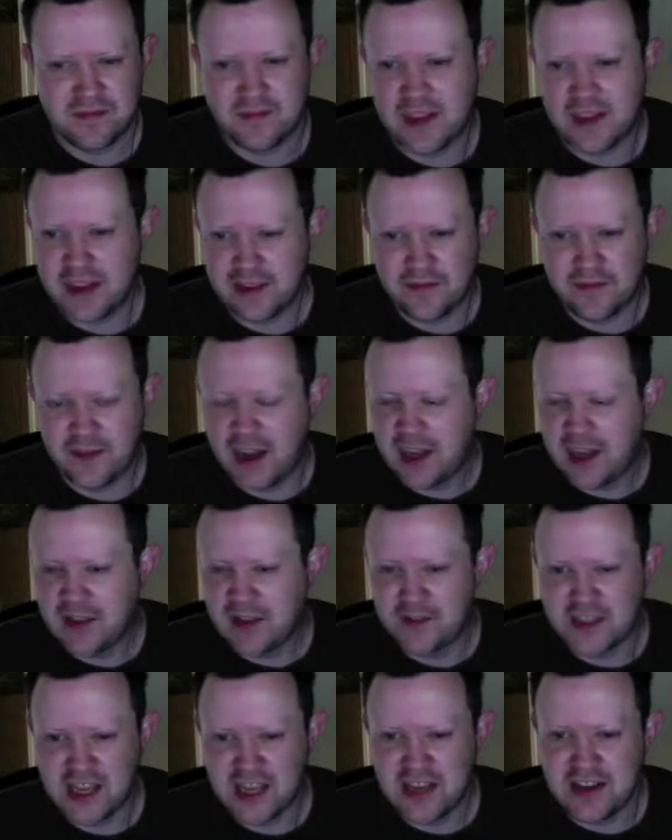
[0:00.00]
like
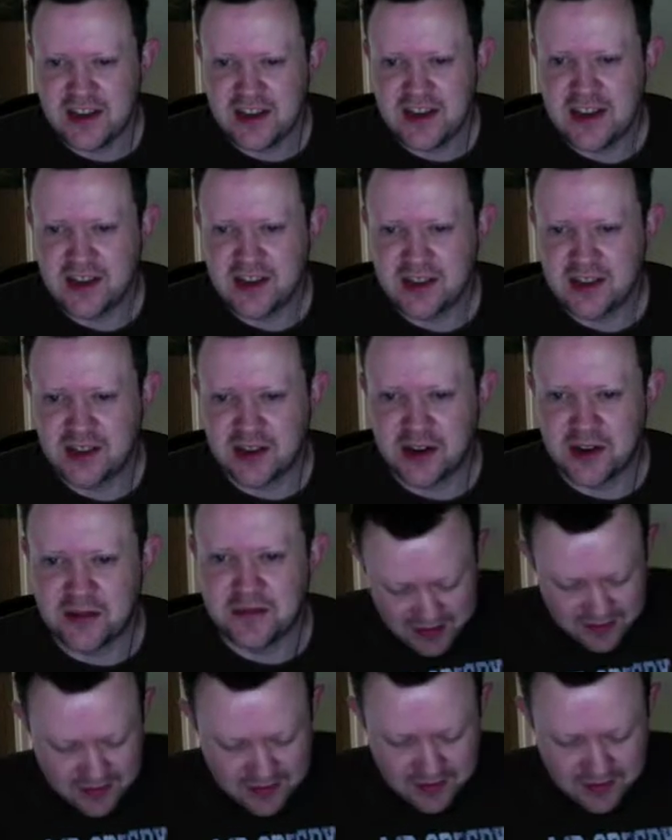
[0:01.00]
five, ten years ago,